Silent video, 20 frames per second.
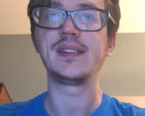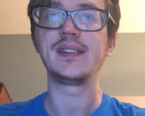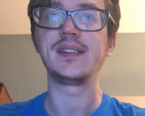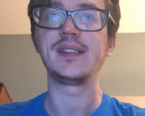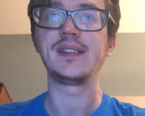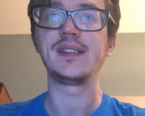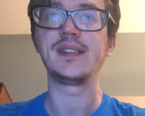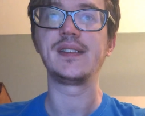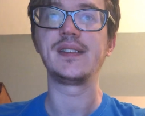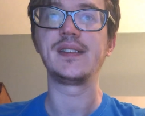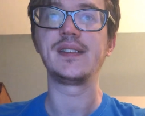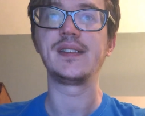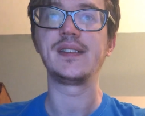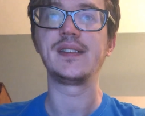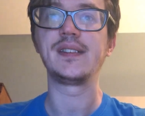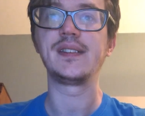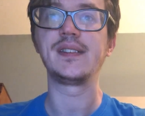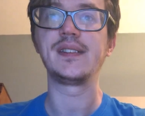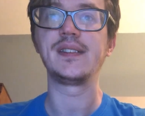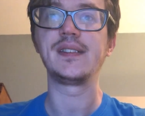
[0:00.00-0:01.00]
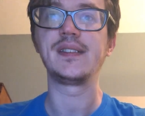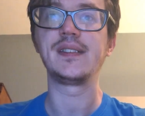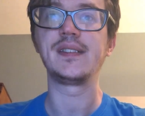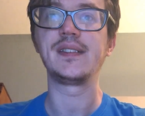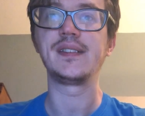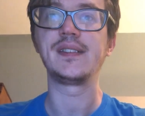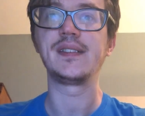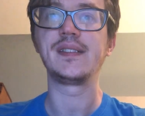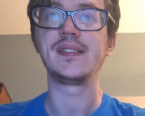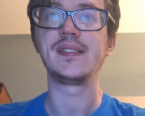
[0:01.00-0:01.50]

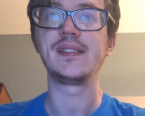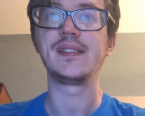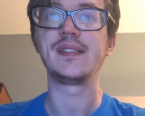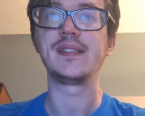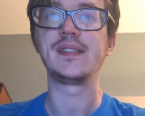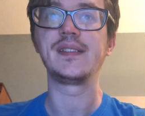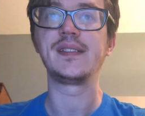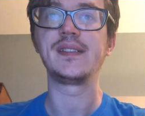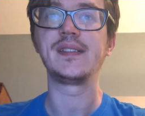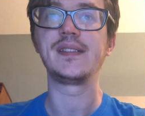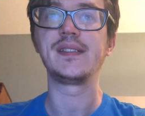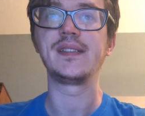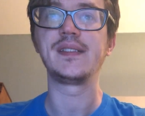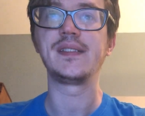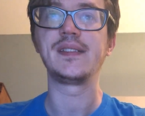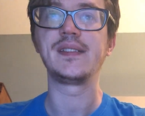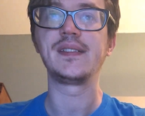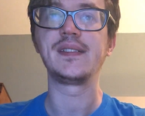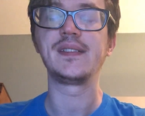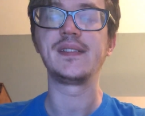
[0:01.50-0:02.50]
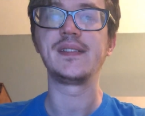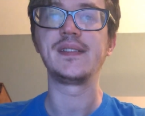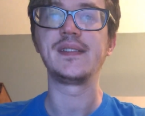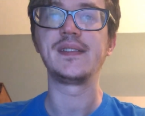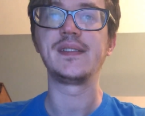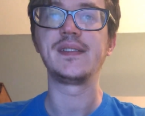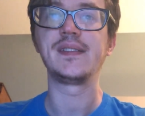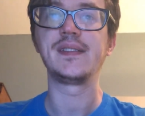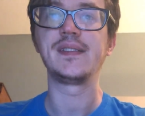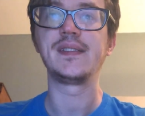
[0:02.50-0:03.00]

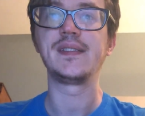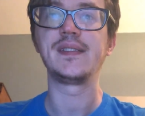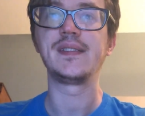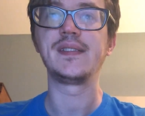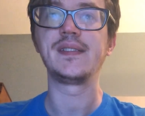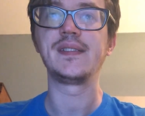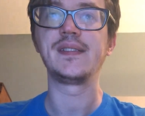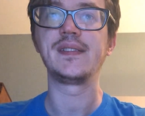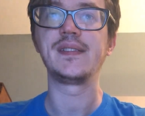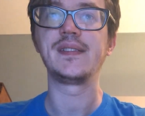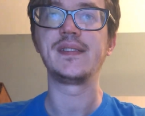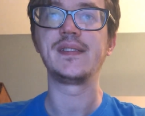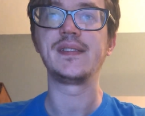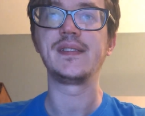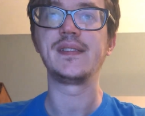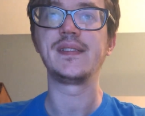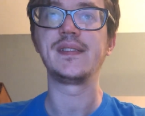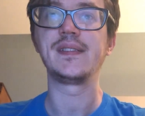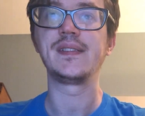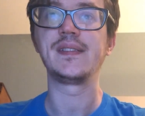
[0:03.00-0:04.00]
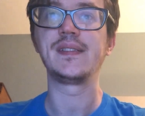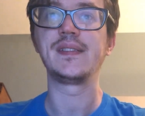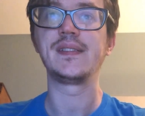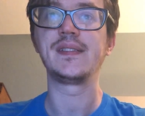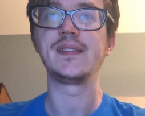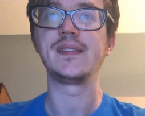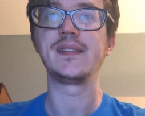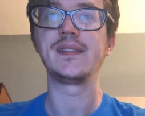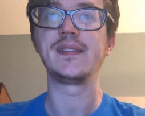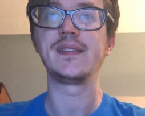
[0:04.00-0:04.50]

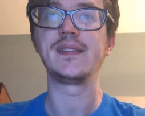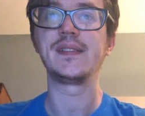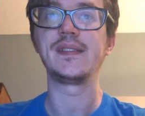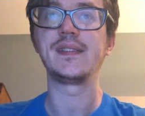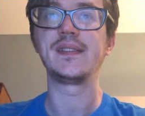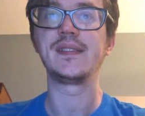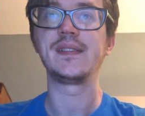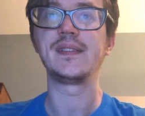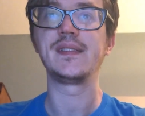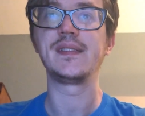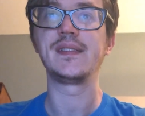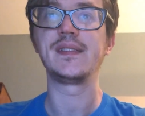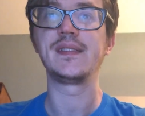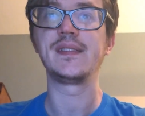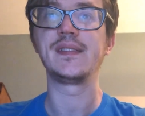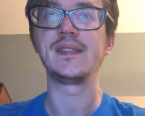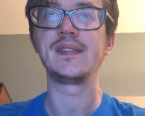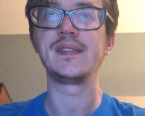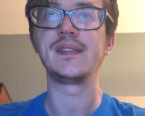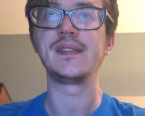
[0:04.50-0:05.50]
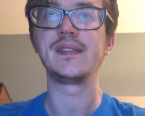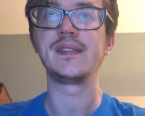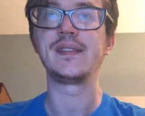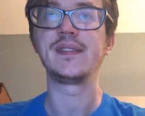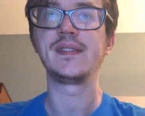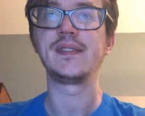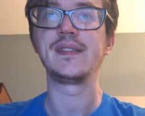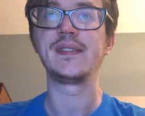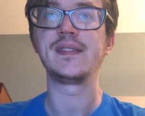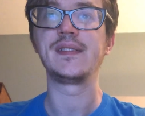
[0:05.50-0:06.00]

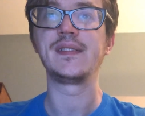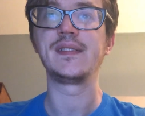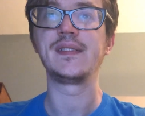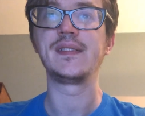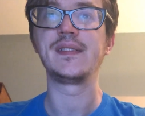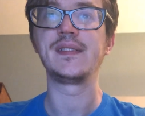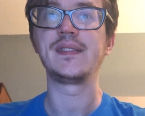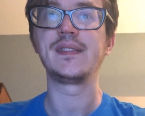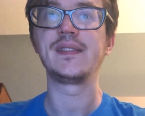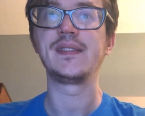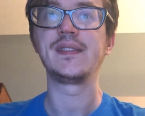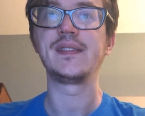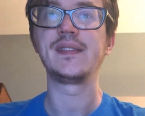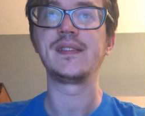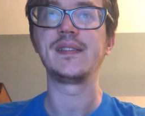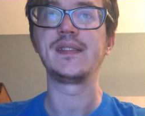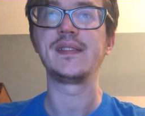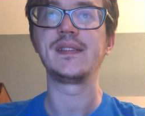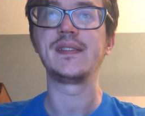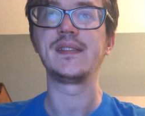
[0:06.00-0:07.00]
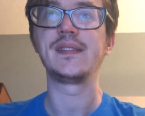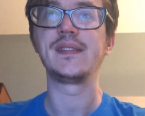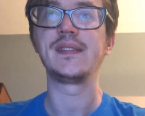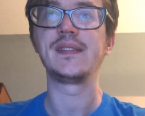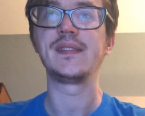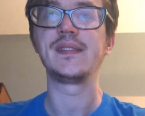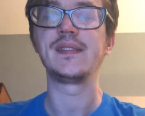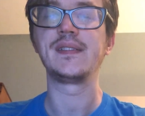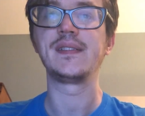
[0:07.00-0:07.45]
Nothing is said.